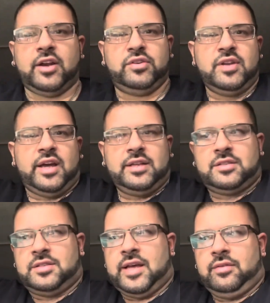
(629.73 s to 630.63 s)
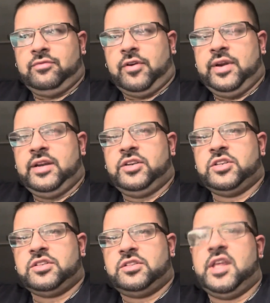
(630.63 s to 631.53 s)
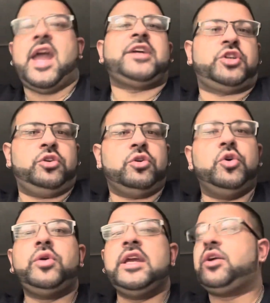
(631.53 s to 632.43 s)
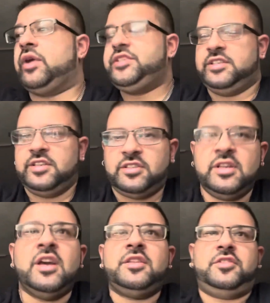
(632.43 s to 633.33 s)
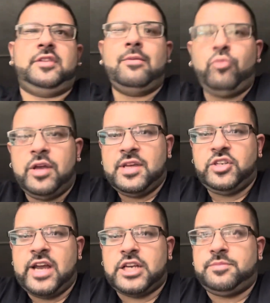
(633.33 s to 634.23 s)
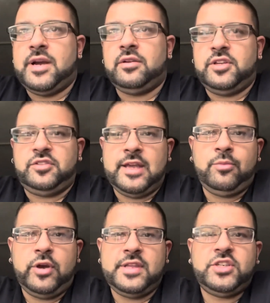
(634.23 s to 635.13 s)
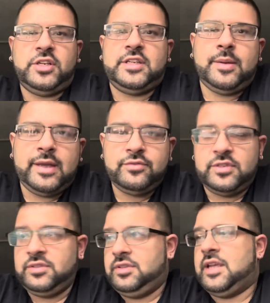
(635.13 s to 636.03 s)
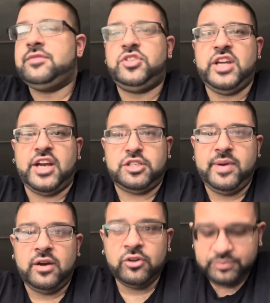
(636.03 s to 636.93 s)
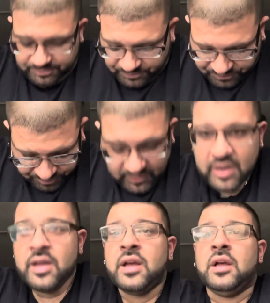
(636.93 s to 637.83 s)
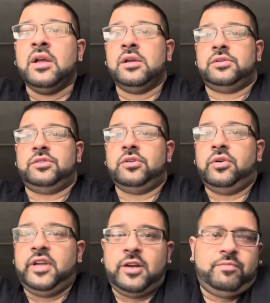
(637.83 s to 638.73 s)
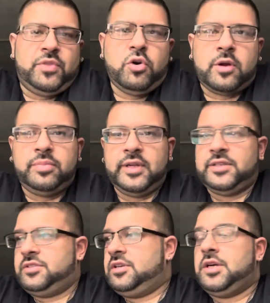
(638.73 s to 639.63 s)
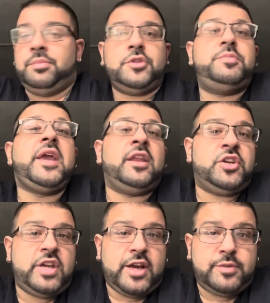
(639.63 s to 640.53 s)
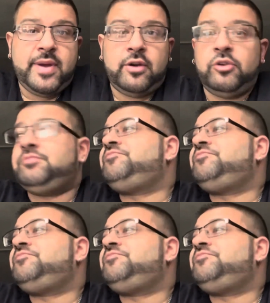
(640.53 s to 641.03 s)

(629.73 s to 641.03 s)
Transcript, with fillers: nice, that very just theatrical, kooky craziness, the same way that Johnny Depp gives Jack Sparrow. So yeah, no complaints. Speaking of Jack Sparrow,